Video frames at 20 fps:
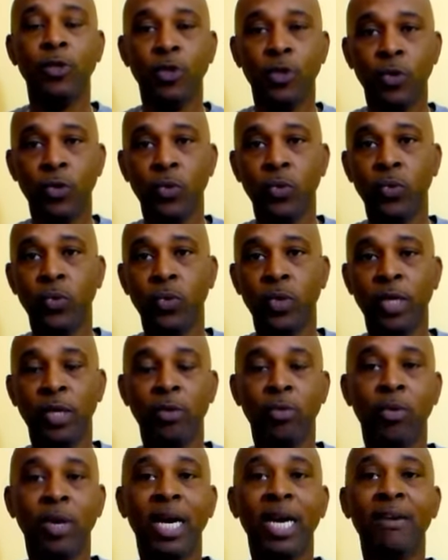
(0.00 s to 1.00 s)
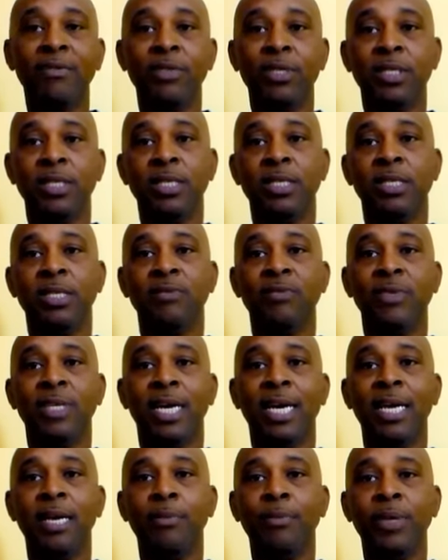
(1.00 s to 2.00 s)
to the ravages of
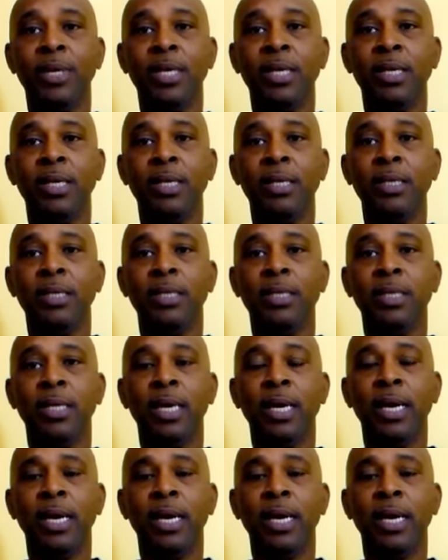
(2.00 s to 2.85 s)
diabetes.